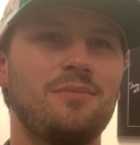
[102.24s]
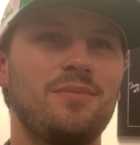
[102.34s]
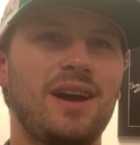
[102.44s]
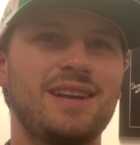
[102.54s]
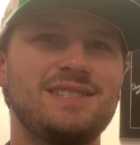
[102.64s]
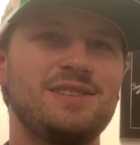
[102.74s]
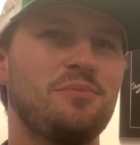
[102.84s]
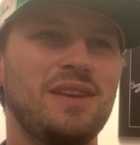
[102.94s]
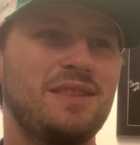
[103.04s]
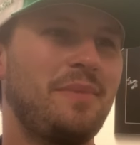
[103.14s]
I could still
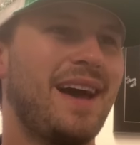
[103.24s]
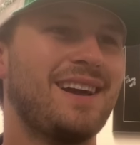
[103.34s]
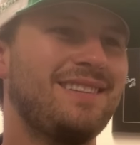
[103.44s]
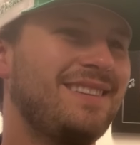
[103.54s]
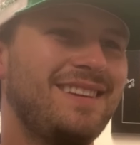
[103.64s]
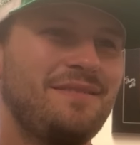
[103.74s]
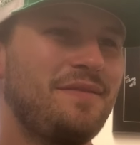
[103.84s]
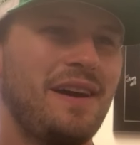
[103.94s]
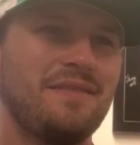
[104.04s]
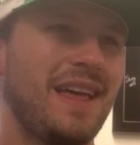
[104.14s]
be at the back in
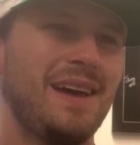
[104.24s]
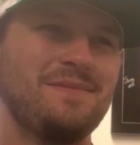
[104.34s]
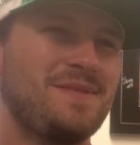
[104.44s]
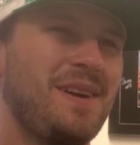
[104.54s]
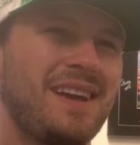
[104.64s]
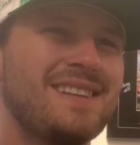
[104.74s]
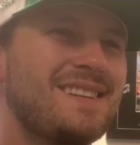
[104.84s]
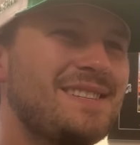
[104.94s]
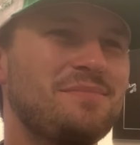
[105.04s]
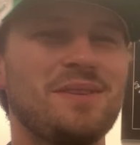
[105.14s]
five laps, right? Guys
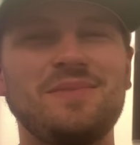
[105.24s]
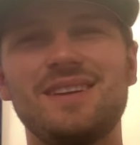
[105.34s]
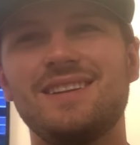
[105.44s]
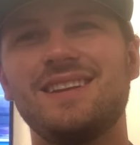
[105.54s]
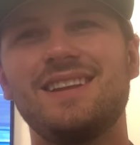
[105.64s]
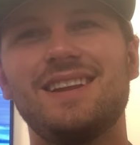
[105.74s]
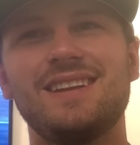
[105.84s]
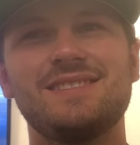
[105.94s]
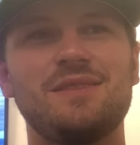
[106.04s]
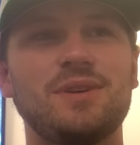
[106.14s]
could split me in an
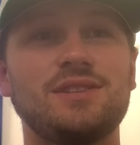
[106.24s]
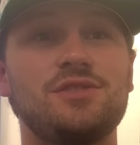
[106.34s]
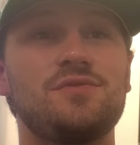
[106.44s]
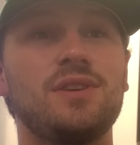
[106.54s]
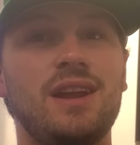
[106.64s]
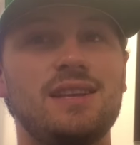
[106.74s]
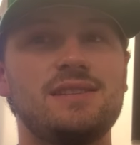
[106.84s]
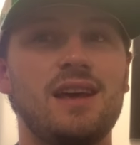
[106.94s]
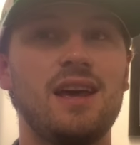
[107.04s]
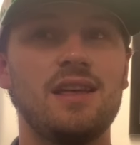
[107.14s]
incident, but it's just really
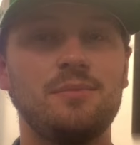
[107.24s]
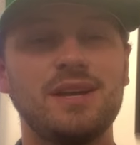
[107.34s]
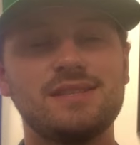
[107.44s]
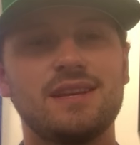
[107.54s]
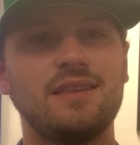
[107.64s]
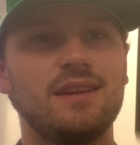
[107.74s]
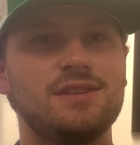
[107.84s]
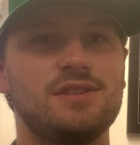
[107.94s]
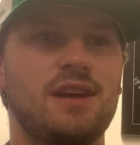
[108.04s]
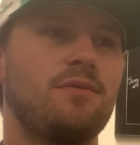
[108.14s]
nice. Biggest thing I think is
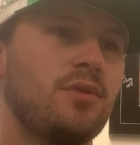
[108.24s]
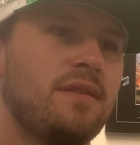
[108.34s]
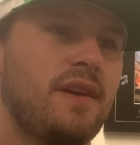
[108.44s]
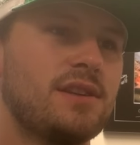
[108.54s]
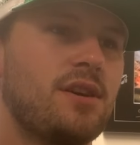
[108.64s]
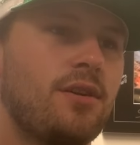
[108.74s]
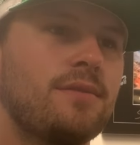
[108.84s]
just have a really fast car.